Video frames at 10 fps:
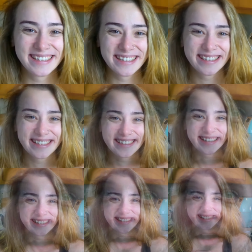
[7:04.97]
Womp
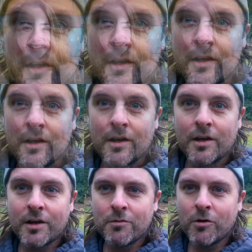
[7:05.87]
womp.
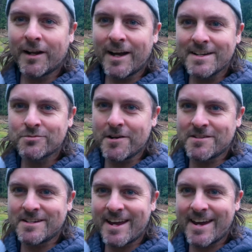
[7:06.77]
Good morning, guys. We're here
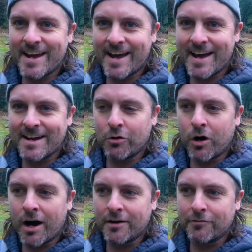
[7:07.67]
today at
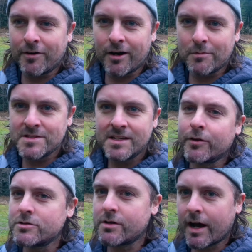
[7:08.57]
Ohana Farms.
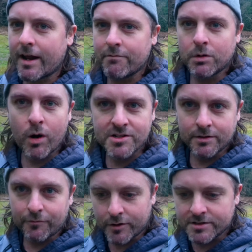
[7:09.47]
For those of you who kind of haven't been
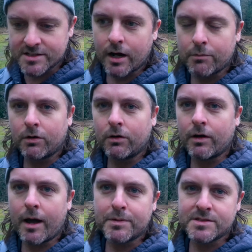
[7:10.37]
watching the first
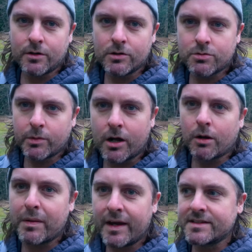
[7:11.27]
couple episodes where we got
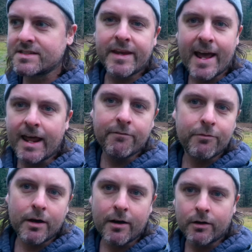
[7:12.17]
our pigs, we can't
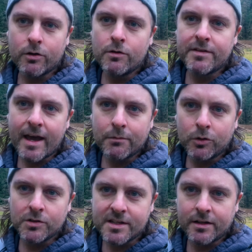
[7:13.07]
have hooved
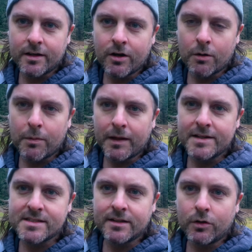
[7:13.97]
animals in our
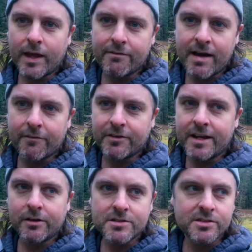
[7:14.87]
place and only have half an
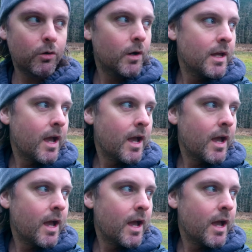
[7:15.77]
acre, so